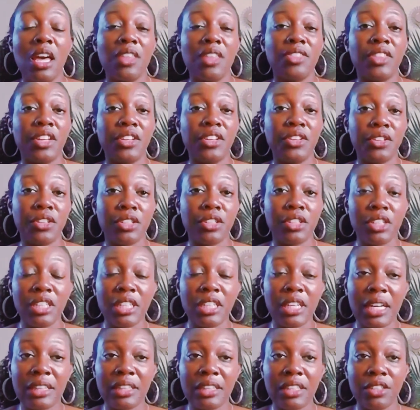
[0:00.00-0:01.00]
that you're good
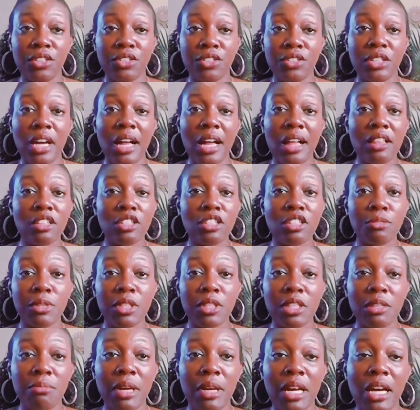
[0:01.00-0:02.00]
at, that you're knowledgeable
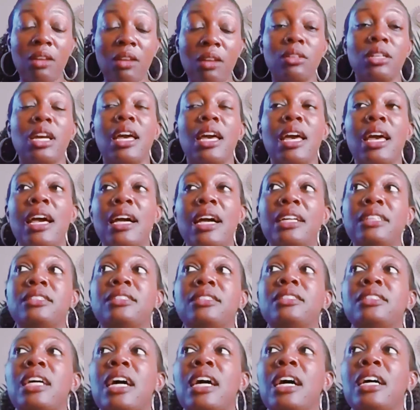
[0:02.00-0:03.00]
about,
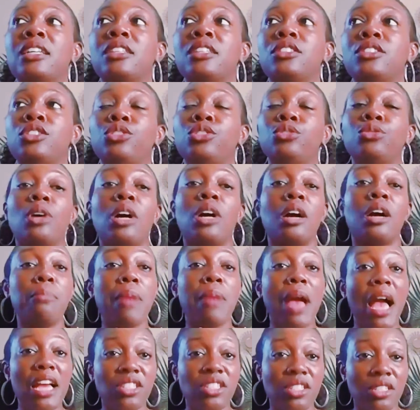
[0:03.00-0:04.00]
and that you are
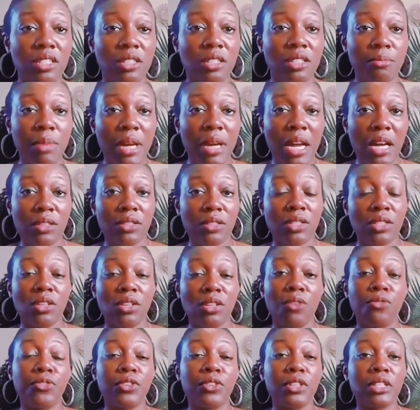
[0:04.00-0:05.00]
passionate about. So
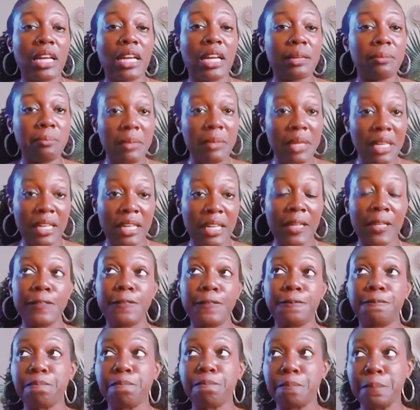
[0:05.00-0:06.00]
for like me,
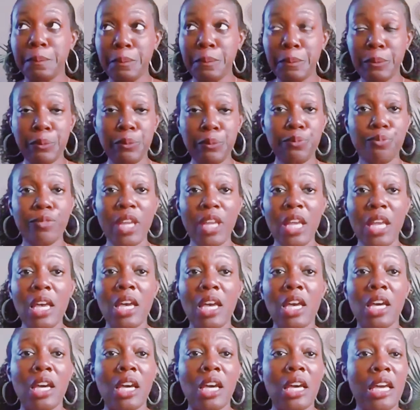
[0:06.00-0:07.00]

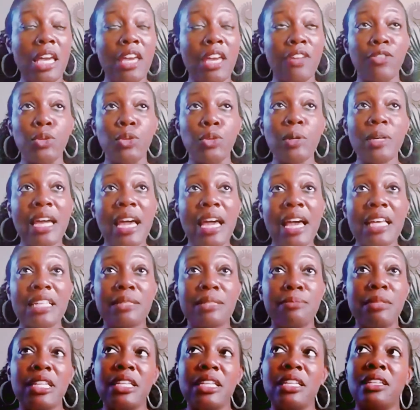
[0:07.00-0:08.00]
if you had asked
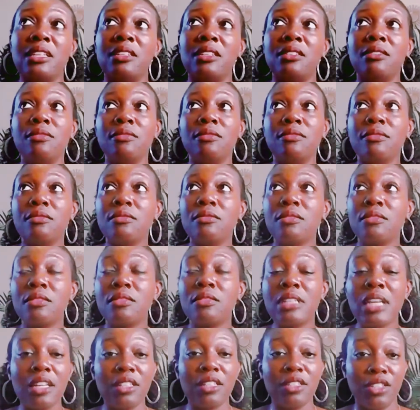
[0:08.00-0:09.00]
me
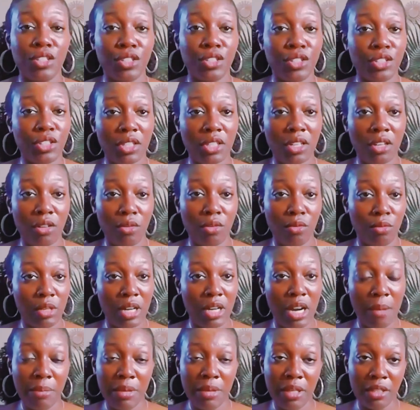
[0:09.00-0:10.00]
10 years ago, would
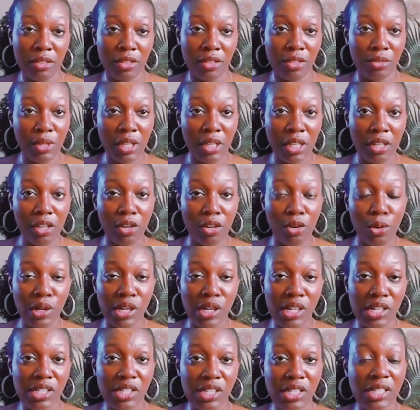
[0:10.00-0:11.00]
I be doing a
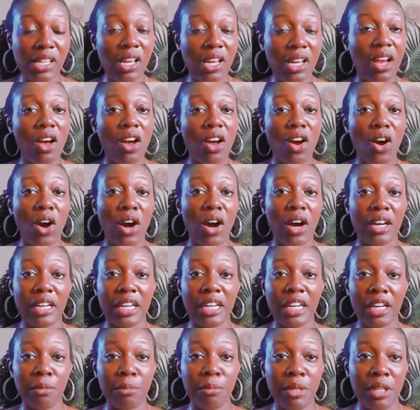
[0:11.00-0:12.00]
course on
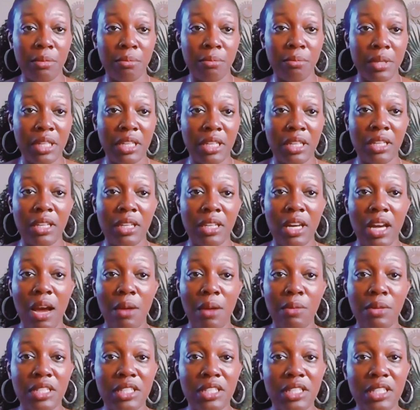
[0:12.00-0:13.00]
Airbnb? I
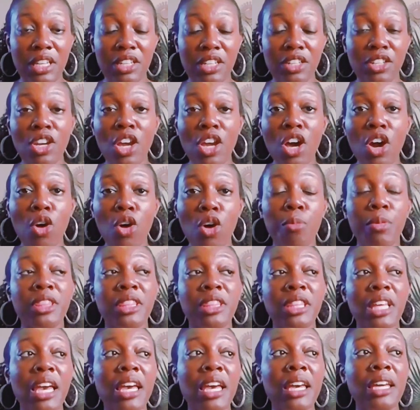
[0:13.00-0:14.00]
would have said no. But
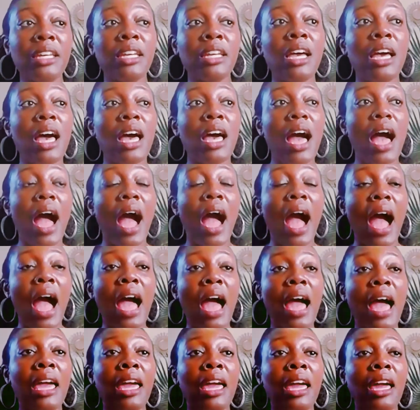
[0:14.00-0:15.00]
then
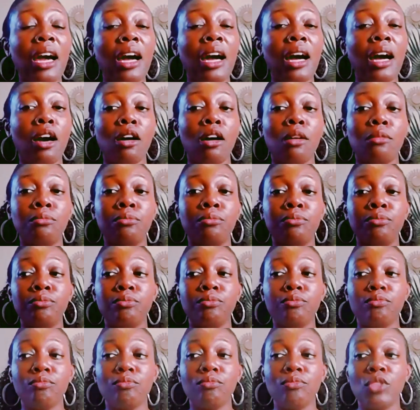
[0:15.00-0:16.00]
I, um,
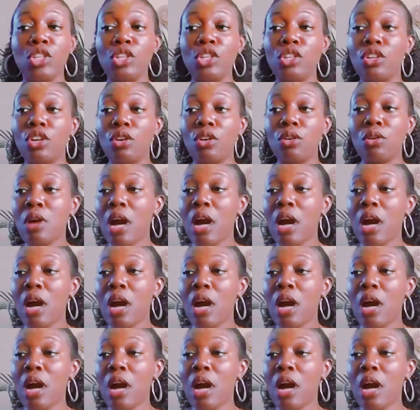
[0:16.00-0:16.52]
you know,